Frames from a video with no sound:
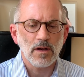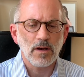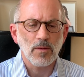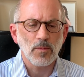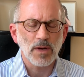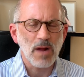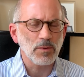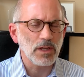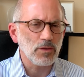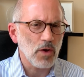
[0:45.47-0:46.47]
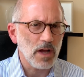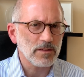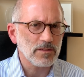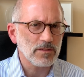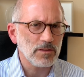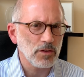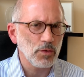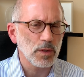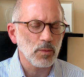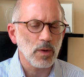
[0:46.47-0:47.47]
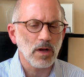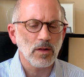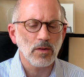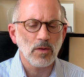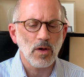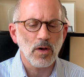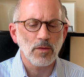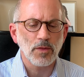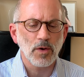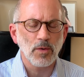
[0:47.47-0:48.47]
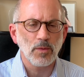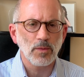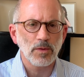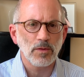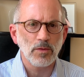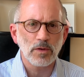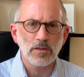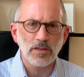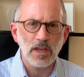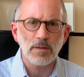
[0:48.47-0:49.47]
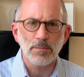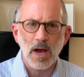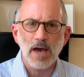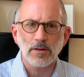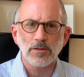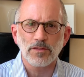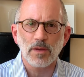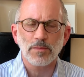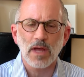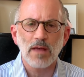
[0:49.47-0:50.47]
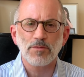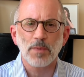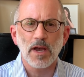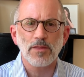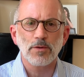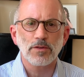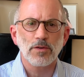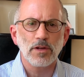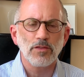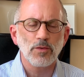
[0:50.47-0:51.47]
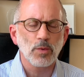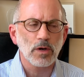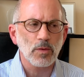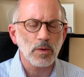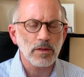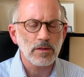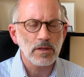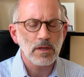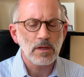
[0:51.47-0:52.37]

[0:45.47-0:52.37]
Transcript: Uh, we're not really taught to do it well, although you can see it modeled sometimes by other attorneys you work with.